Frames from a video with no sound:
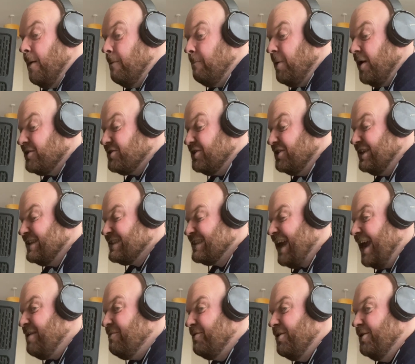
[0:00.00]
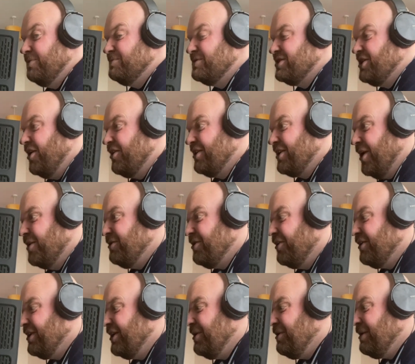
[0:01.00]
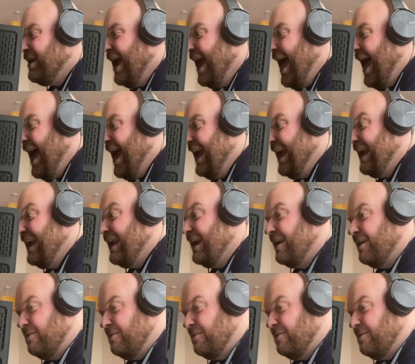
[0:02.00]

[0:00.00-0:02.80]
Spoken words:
puzzledescaperooms.co.uk.